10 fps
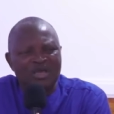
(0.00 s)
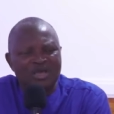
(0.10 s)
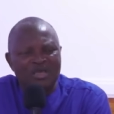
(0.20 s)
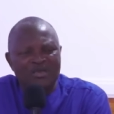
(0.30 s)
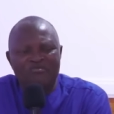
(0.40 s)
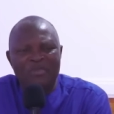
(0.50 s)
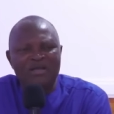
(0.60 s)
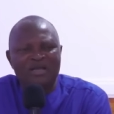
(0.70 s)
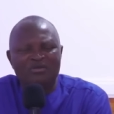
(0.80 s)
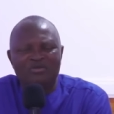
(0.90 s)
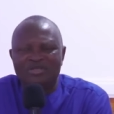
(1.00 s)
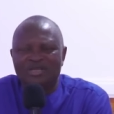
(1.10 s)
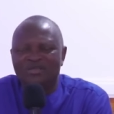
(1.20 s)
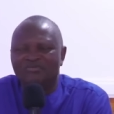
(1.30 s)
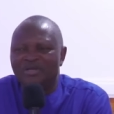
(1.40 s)
If man cannot
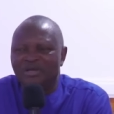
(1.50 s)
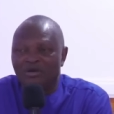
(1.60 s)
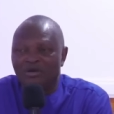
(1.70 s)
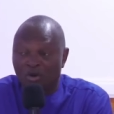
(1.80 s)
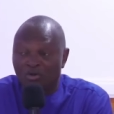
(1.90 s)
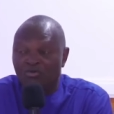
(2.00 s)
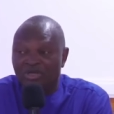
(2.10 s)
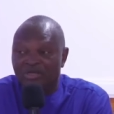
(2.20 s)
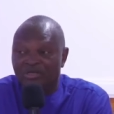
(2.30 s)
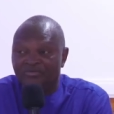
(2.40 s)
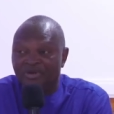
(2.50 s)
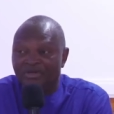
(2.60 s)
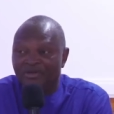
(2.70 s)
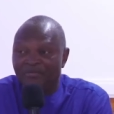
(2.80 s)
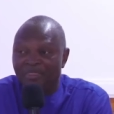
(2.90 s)
satisfy that, God will satisfy it
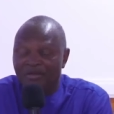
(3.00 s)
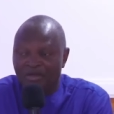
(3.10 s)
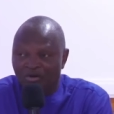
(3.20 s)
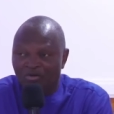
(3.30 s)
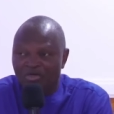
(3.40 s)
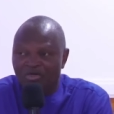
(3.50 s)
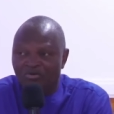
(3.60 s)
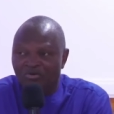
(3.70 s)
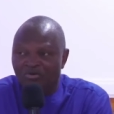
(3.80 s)
the golden rule.